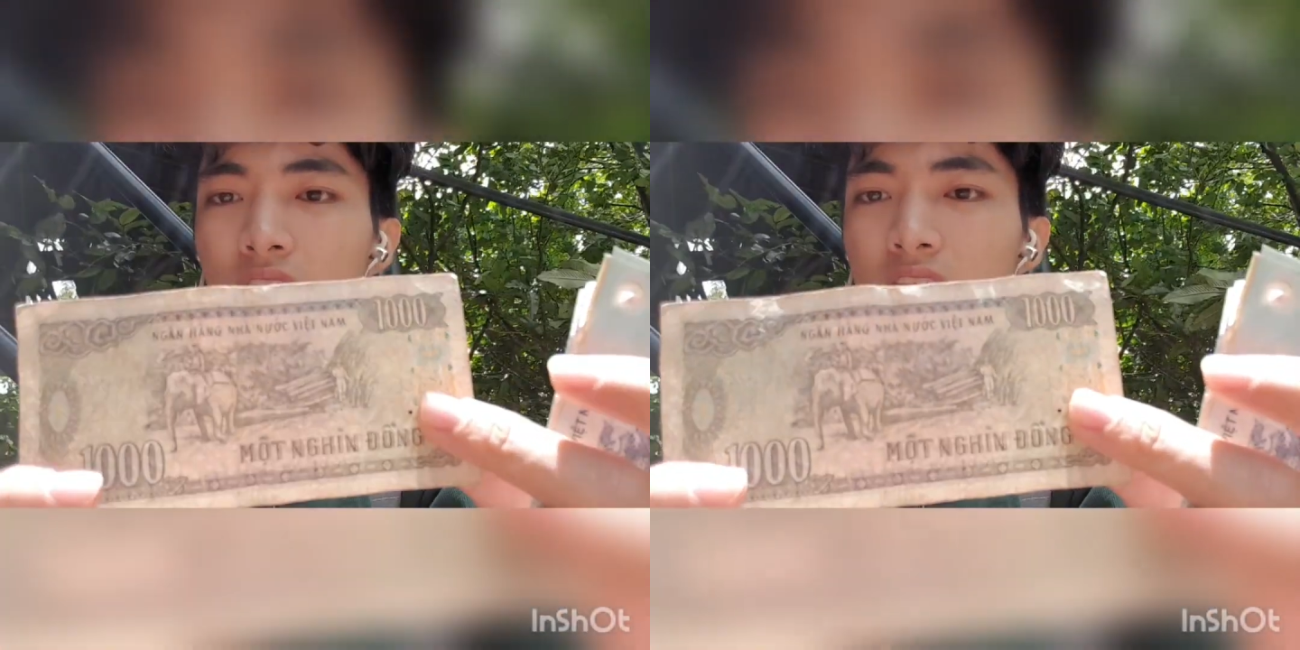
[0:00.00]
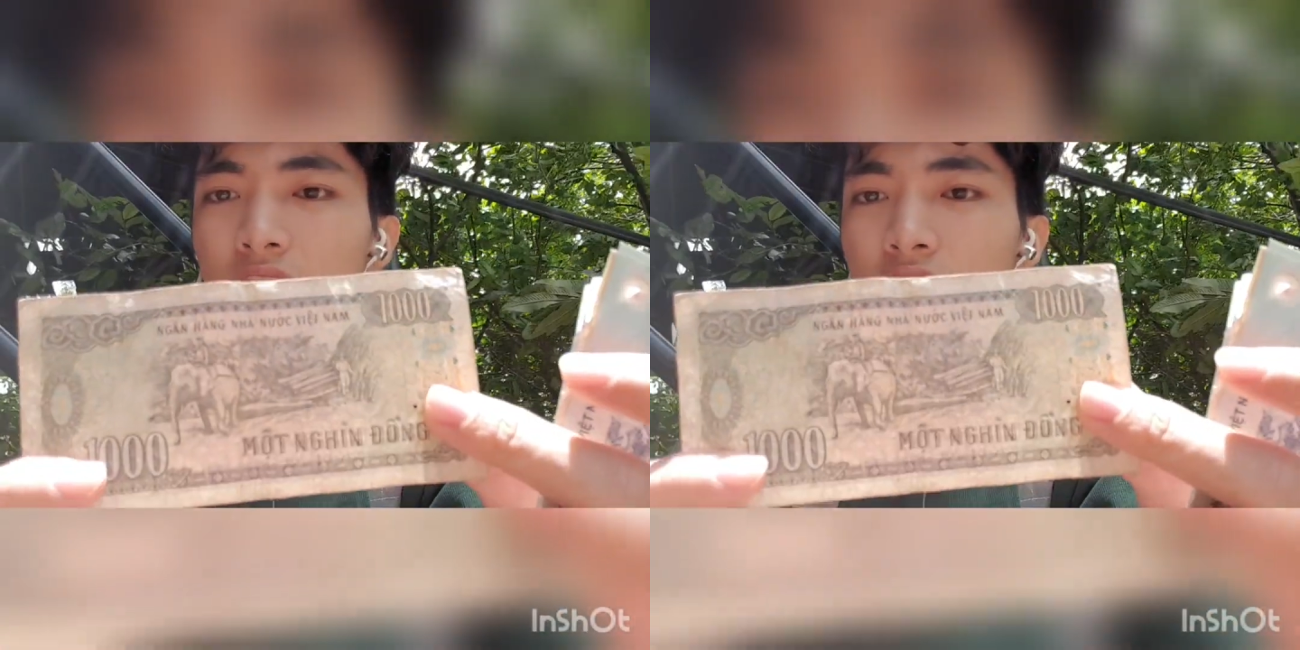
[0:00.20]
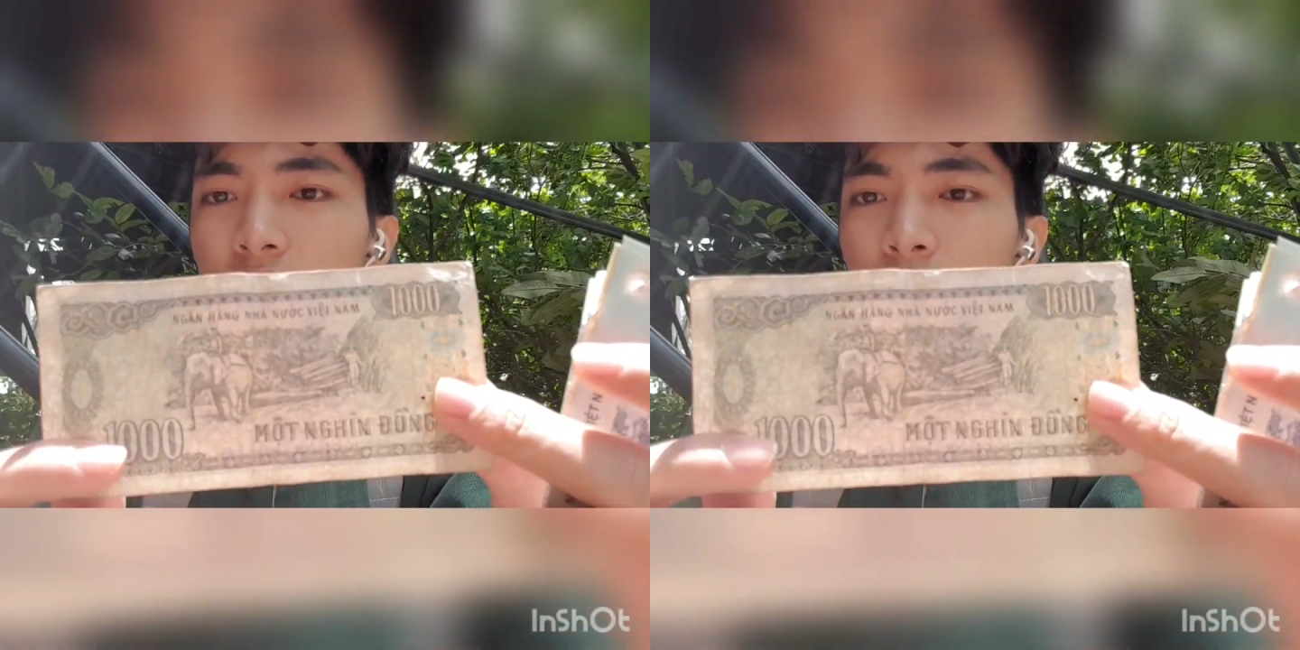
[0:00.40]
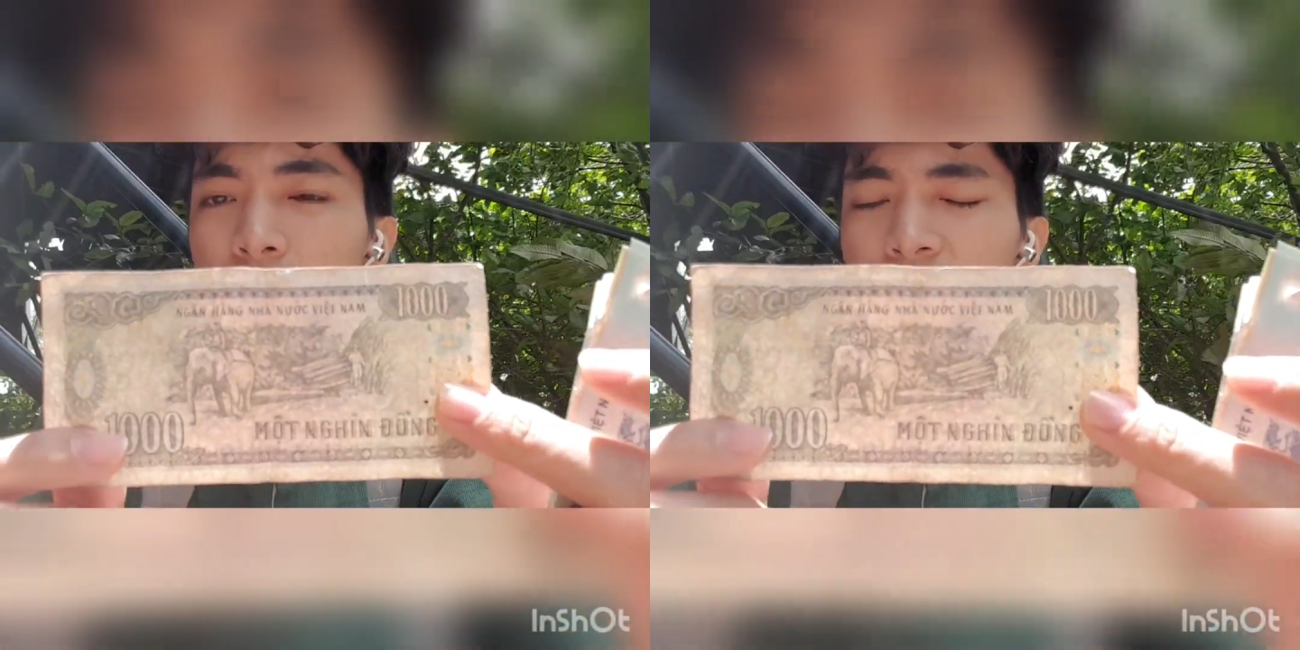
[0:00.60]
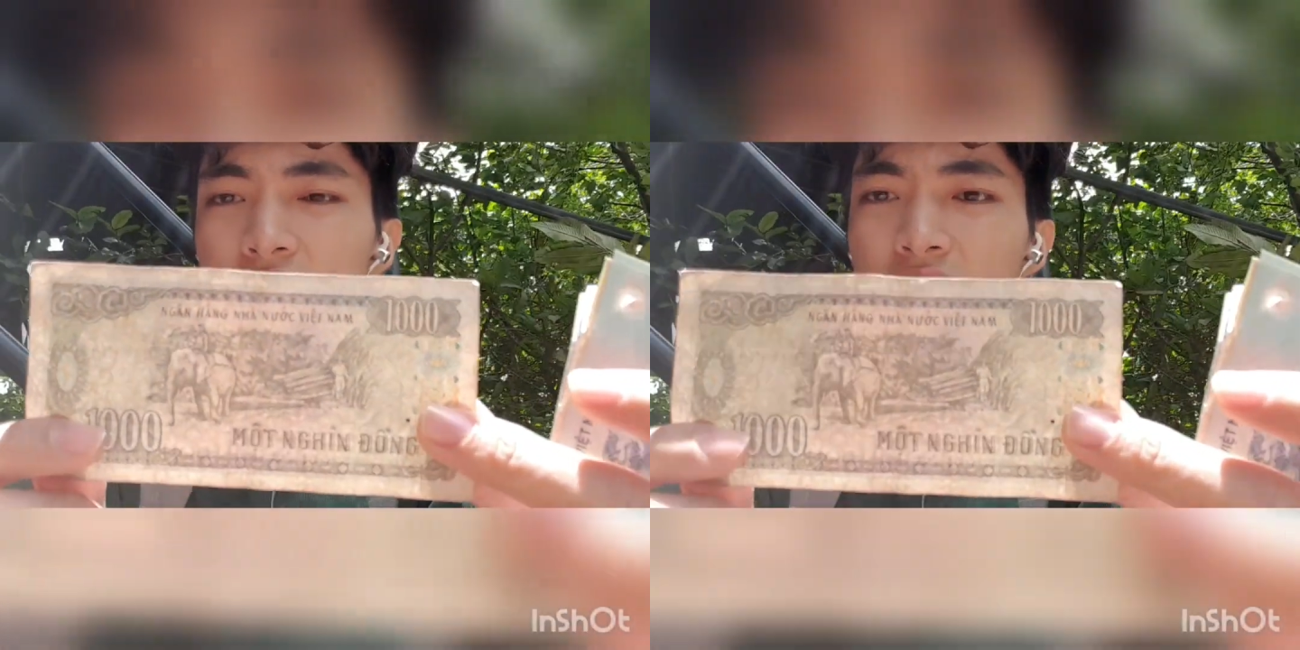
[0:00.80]
it is
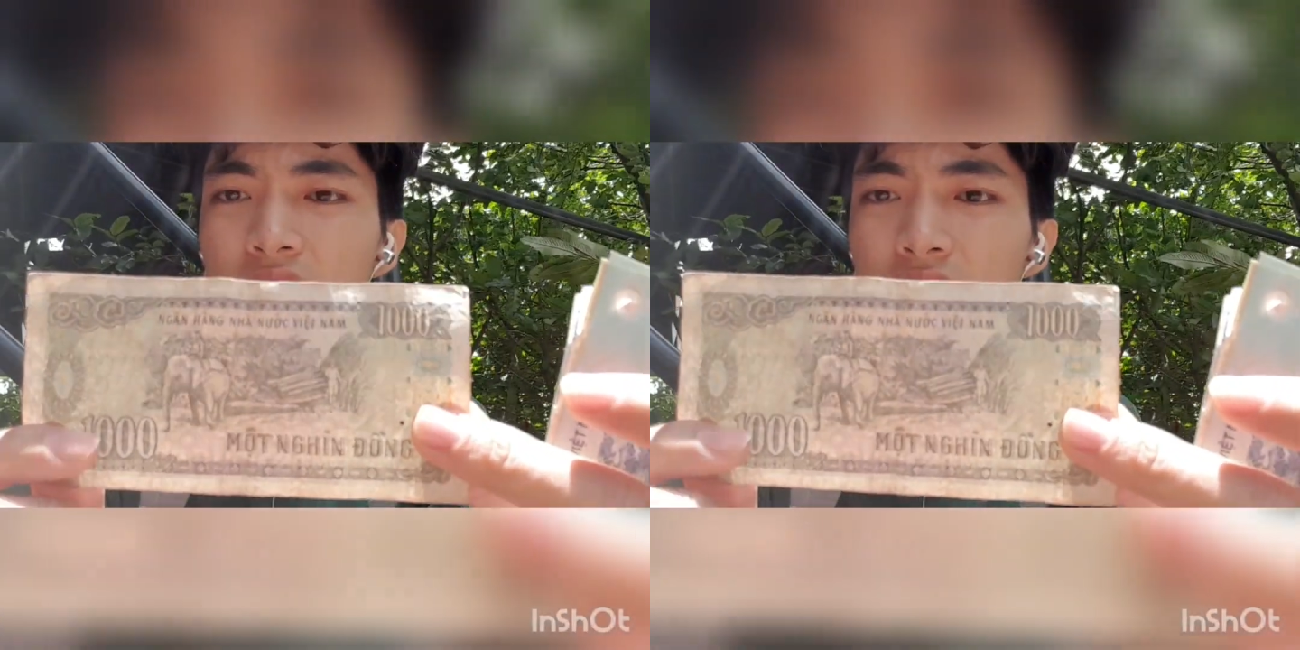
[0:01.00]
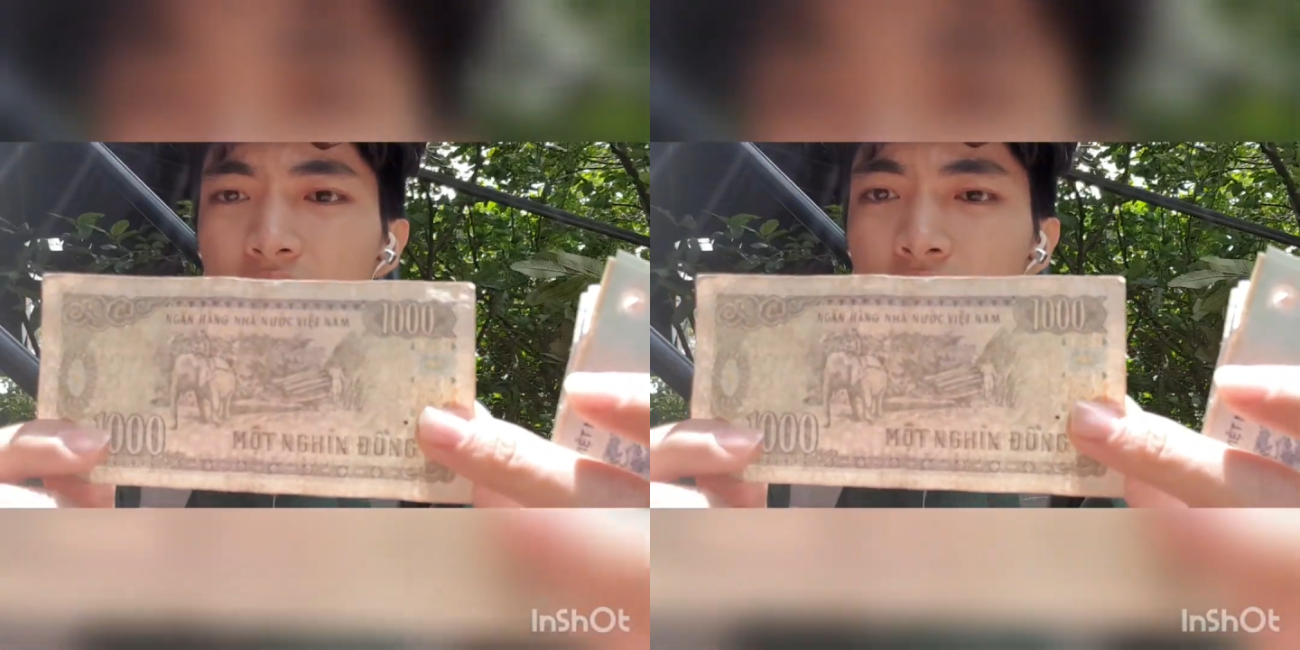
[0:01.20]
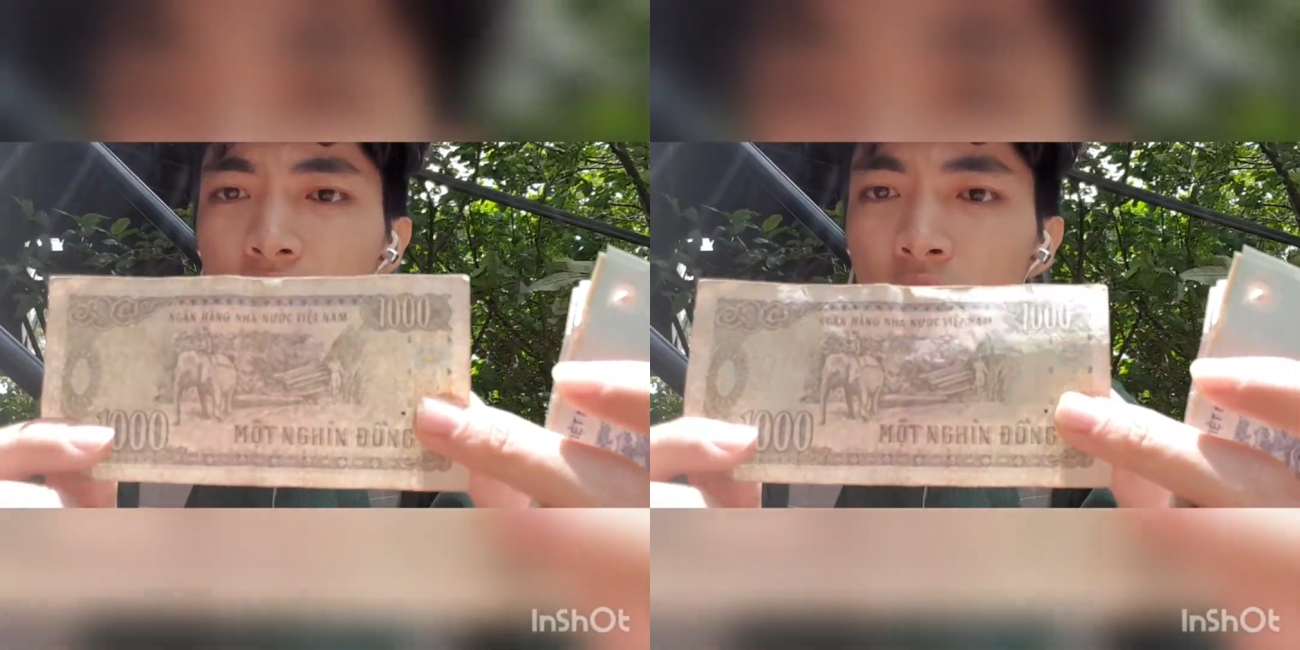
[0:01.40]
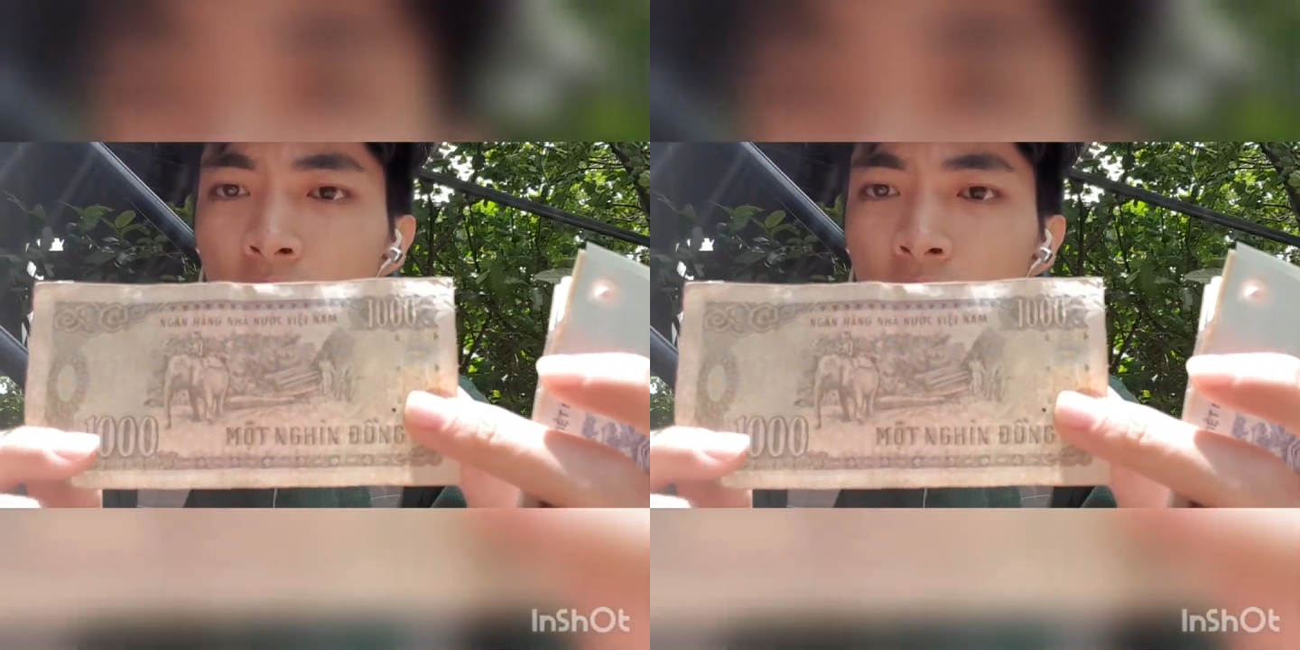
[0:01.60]
made that the 2